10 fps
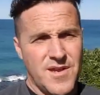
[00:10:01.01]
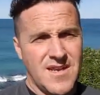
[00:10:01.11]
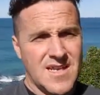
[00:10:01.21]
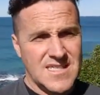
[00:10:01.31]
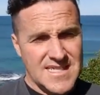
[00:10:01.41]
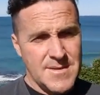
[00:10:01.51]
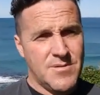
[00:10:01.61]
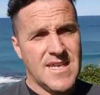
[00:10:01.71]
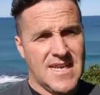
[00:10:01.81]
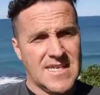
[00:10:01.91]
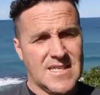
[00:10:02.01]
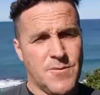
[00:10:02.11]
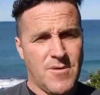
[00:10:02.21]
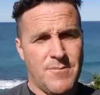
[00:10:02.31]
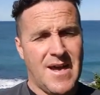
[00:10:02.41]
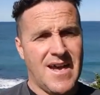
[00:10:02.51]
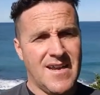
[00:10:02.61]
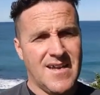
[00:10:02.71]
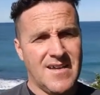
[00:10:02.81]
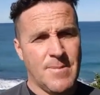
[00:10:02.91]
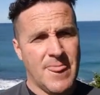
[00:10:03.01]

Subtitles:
mean? Deeply connecting with my partner